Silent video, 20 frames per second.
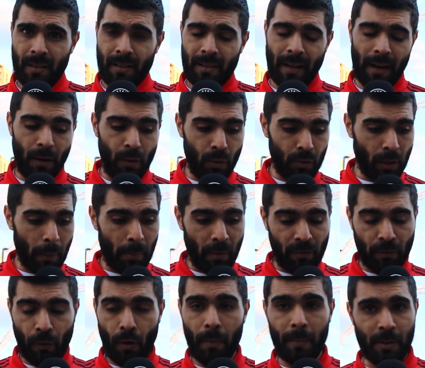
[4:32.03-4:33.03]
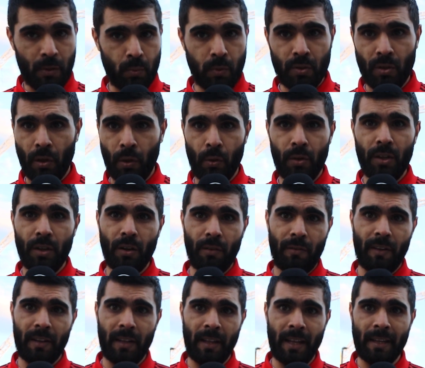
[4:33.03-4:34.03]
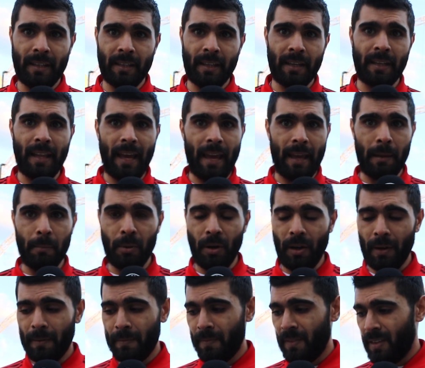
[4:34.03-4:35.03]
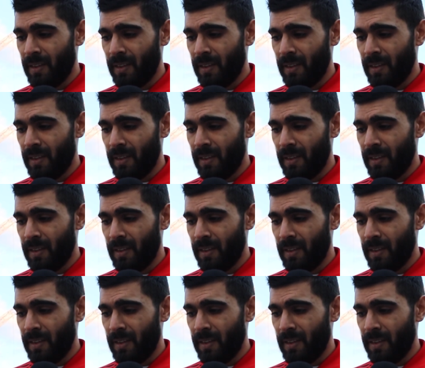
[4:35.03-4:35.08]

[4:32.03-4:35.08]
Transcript: Now, look, the performance wasn't good enough at the end of the day, but